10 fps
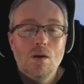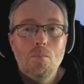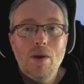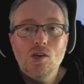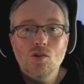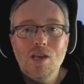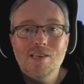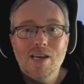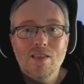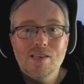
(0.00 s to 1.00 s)
Make sure you
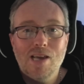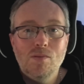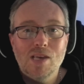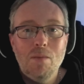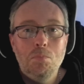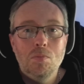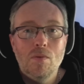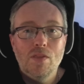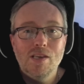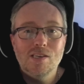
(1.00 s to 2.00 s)
take the time to
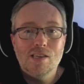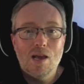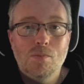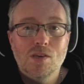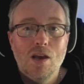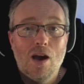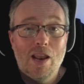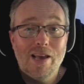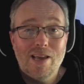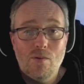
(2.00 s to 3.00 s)
implement these steps, and
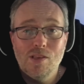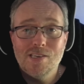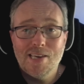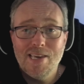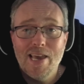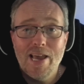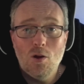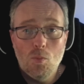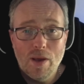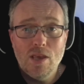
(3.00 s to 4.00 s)
I guarantee it'll
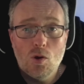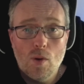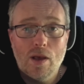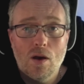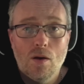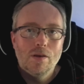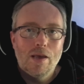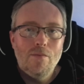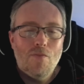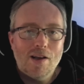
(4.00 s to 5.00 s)
make you quicker.
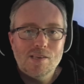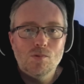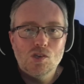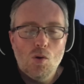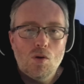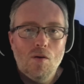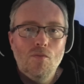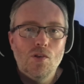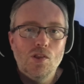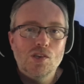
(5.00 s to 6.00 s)
In fact, I'm so confident